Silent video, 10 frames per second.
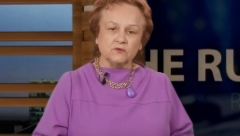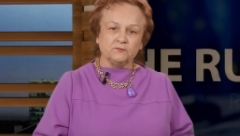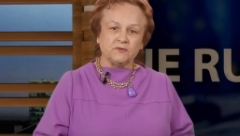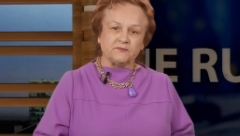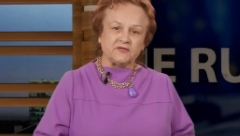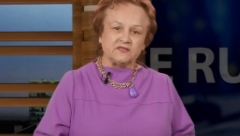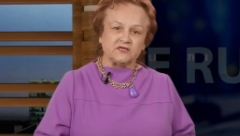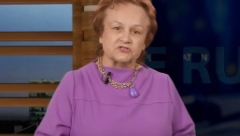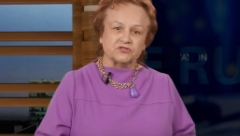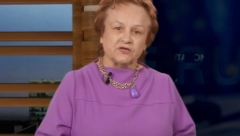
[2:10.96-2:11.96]

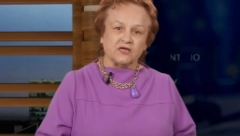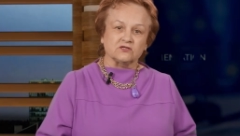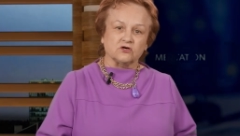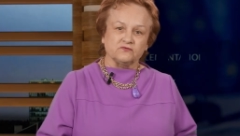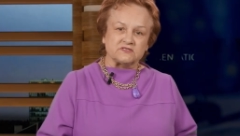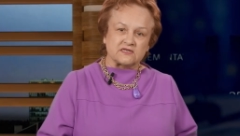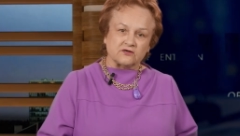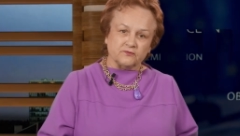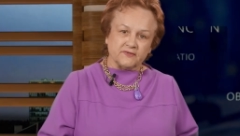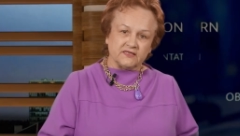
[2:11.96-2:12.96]
implementation rate of its
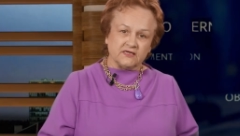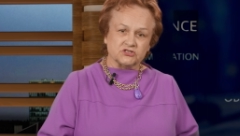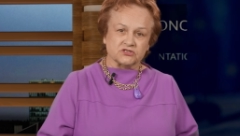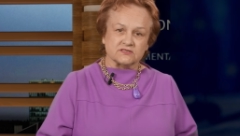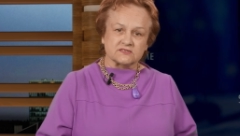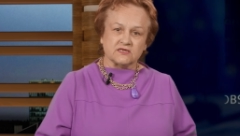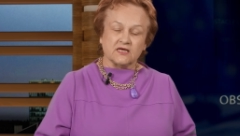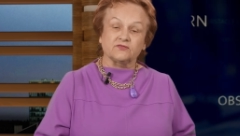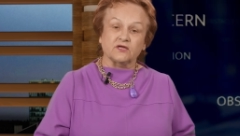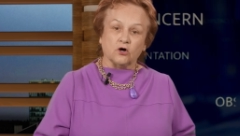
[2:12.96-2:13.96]
recommendations
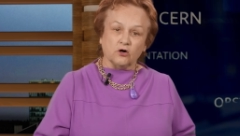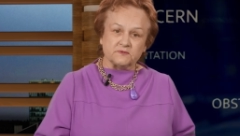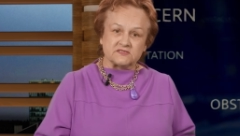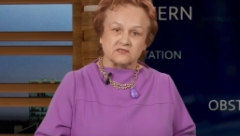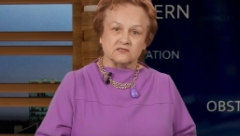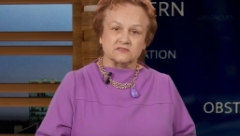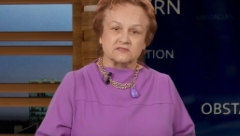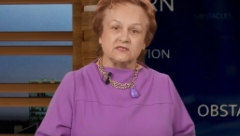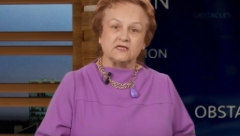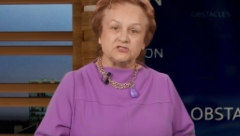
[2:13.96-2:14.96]
and the obstacles
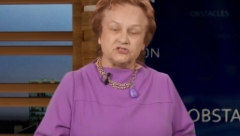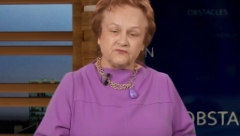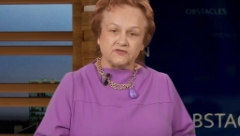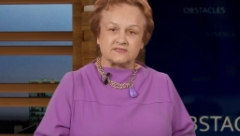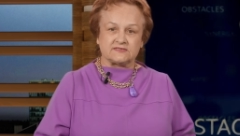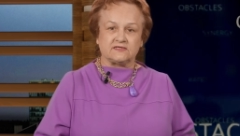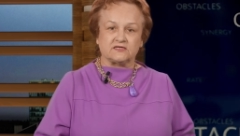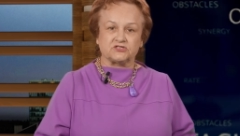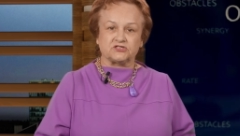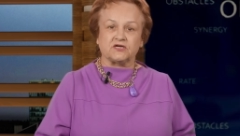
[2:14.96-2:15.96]
in achieving
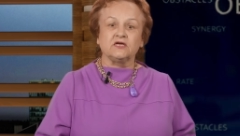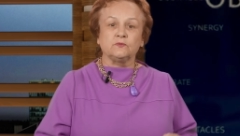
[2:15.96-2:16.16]
synergy